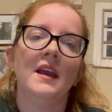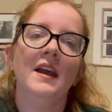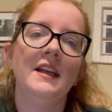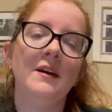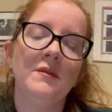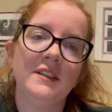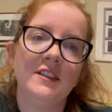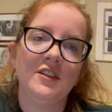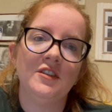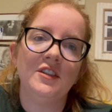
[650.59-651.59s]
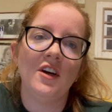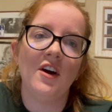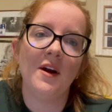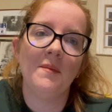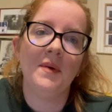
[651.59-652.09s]
and it was to
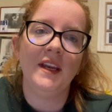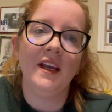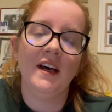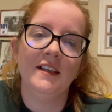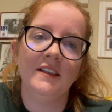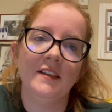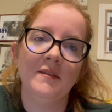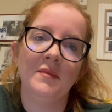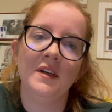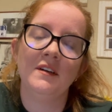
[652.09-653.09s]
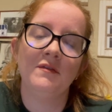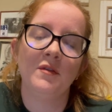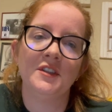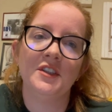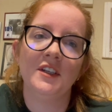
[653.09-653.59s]
star Betty Hutton, but
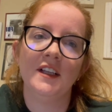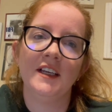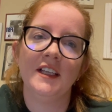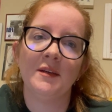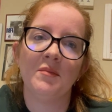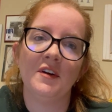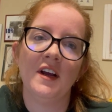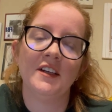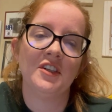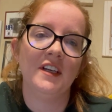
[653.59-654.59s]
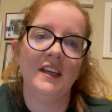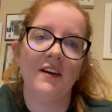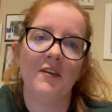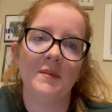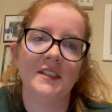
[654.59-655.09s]
unfortunately the production
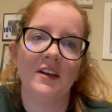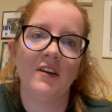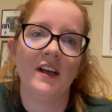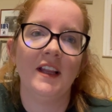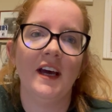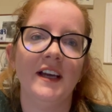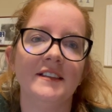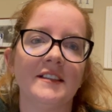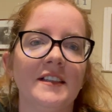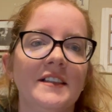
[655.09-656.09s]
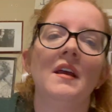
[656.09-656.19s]
never materialized.